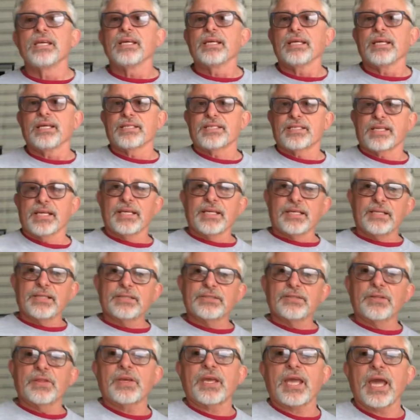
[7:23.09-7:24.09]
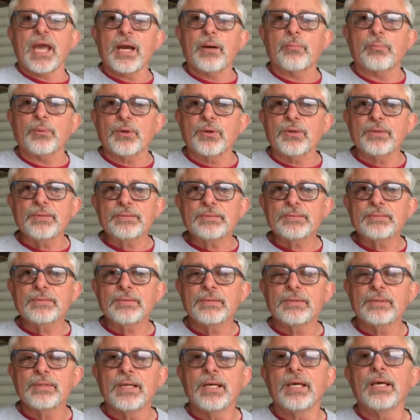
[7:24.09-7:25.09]
is to get under the camper
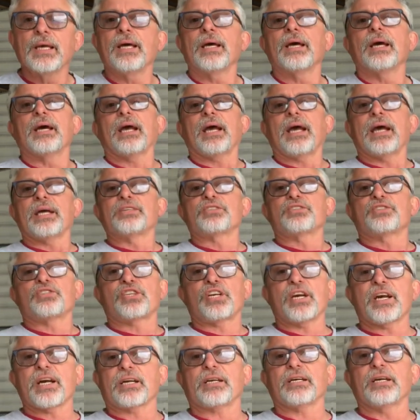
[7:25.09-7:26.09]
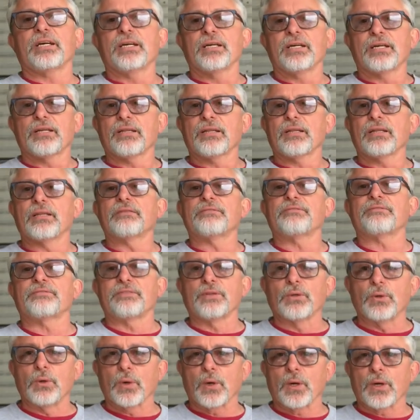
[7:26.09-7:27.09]
and check the
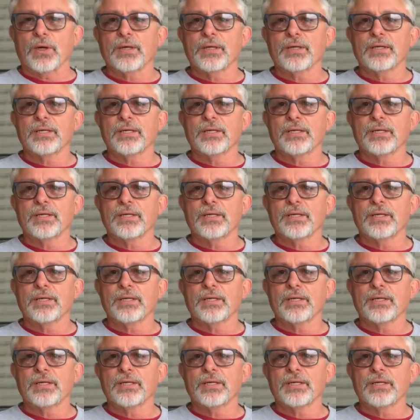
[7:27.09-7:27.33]
floor.